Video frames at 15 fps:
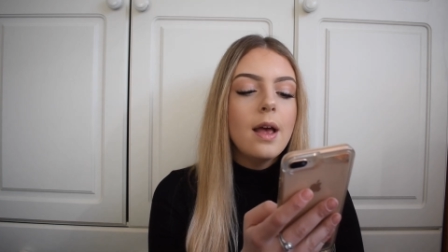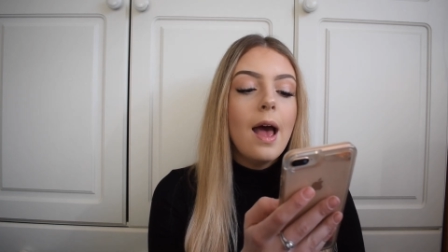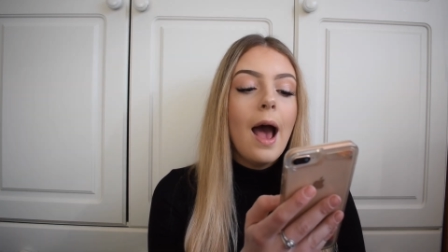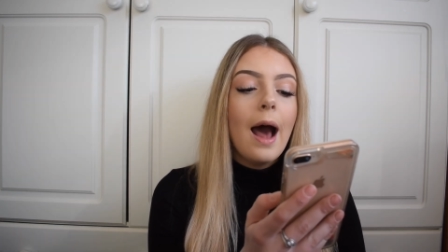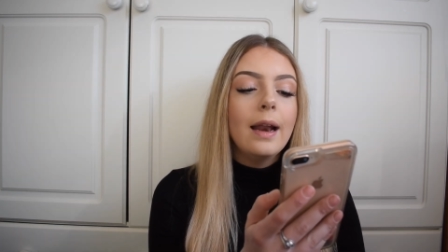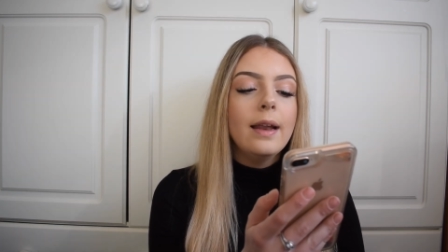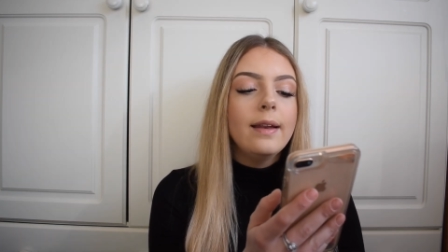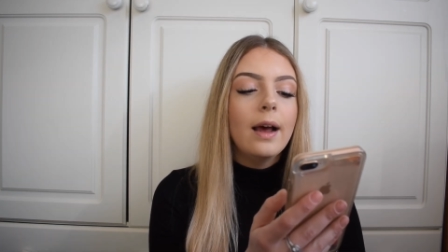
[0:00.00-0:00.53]

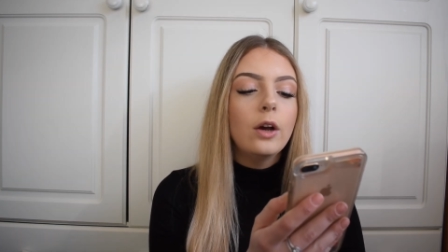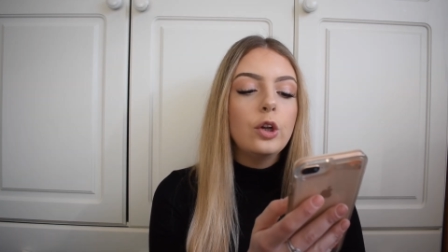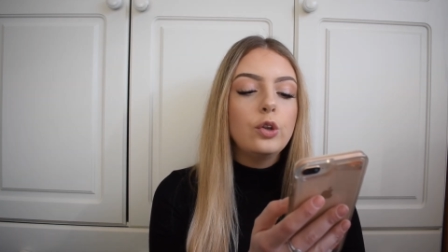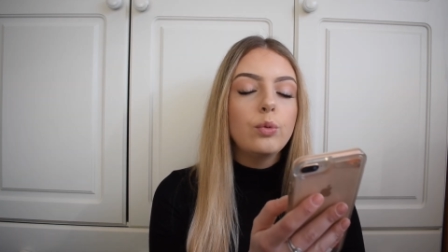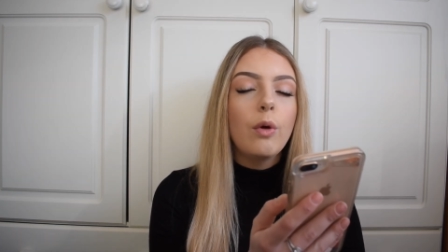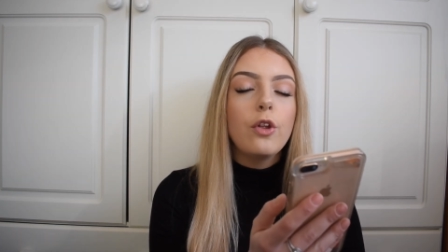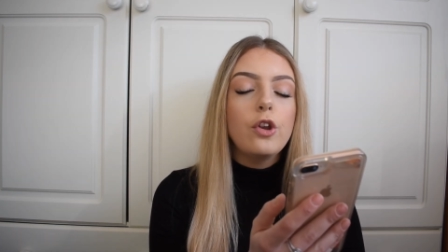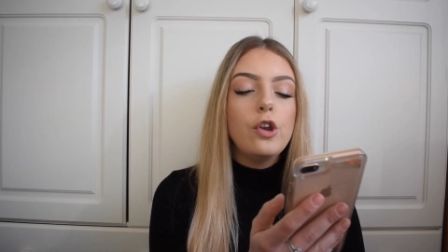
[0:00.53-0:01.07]
and it tells you
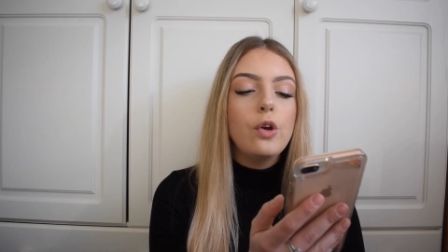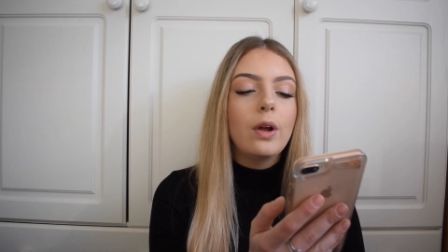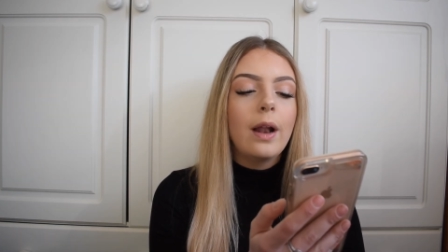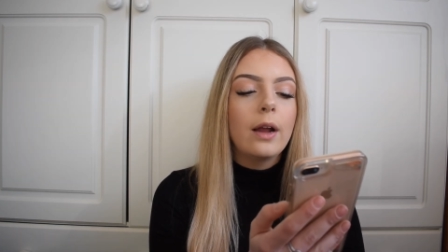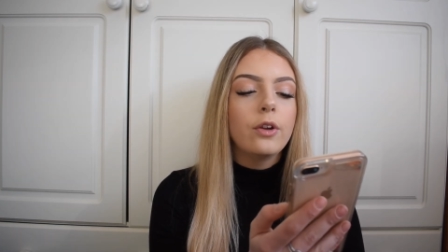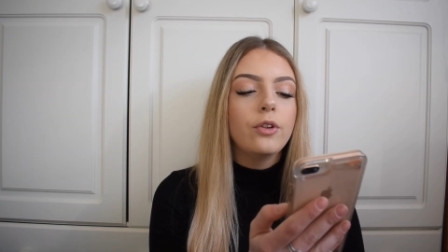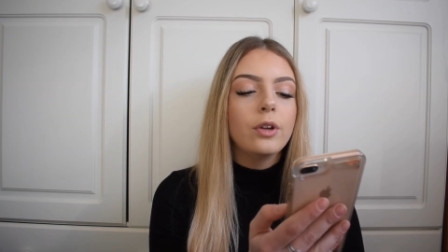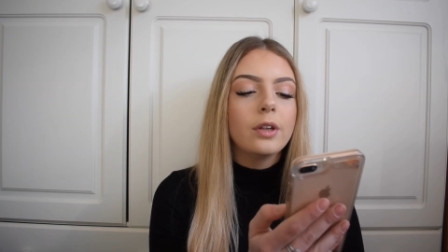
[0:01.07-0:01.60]
what the new
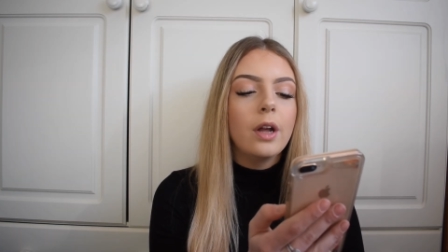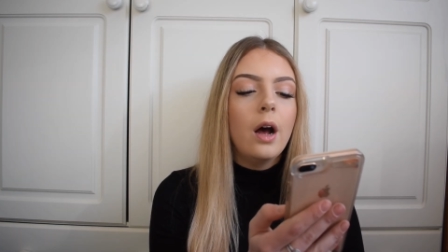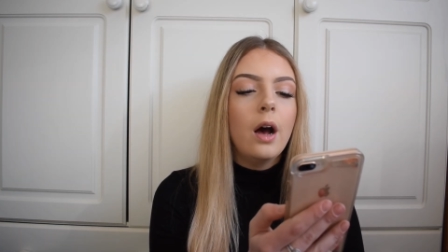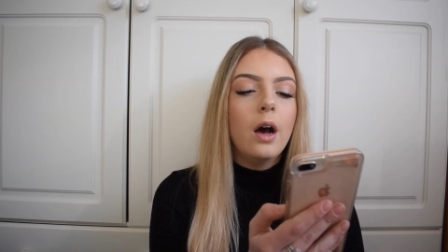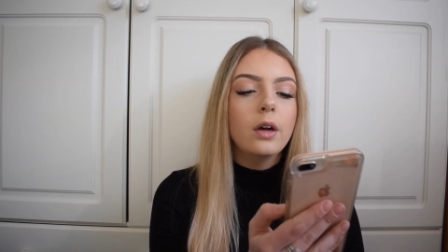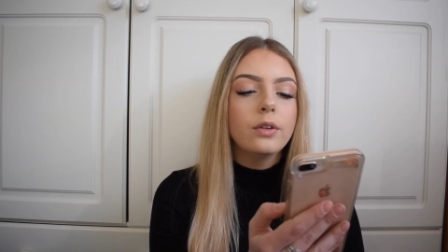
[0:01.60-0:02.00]
collections are.